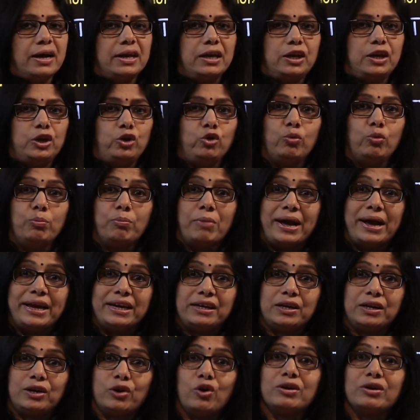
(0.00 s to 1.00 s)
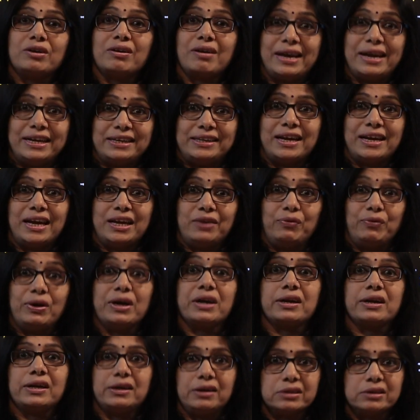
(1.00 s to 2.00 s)
I, you might not write I
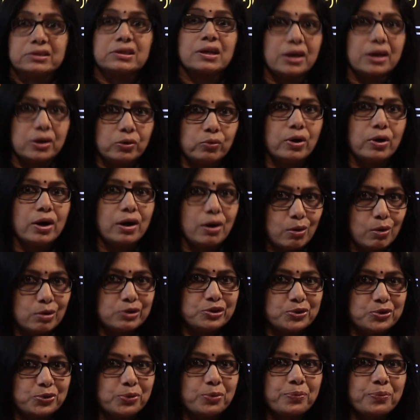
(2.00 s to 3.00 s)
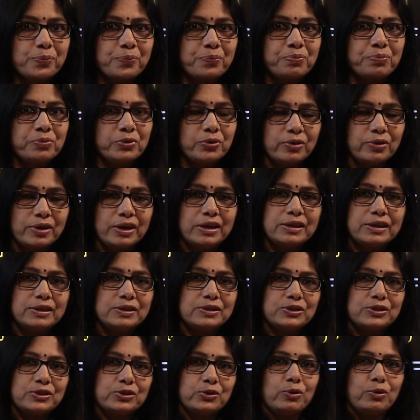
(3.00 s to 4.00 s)
where it is required also. Okay?
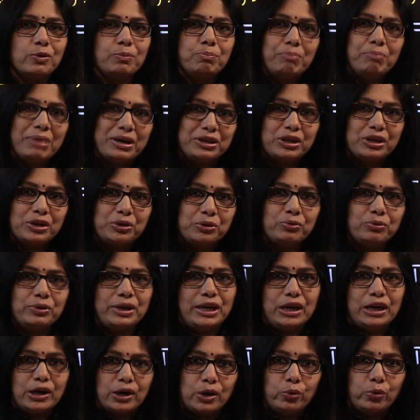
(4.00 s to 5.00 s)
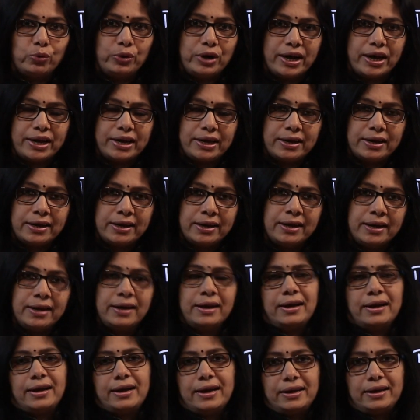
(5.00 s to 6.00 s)
So better to include I
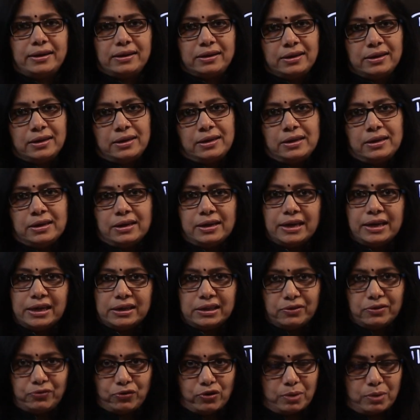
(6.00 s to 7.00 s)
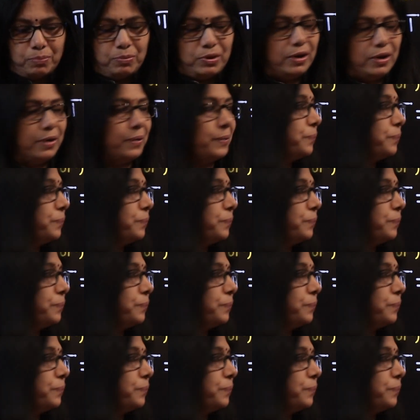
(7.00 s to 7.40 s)
and get the formula.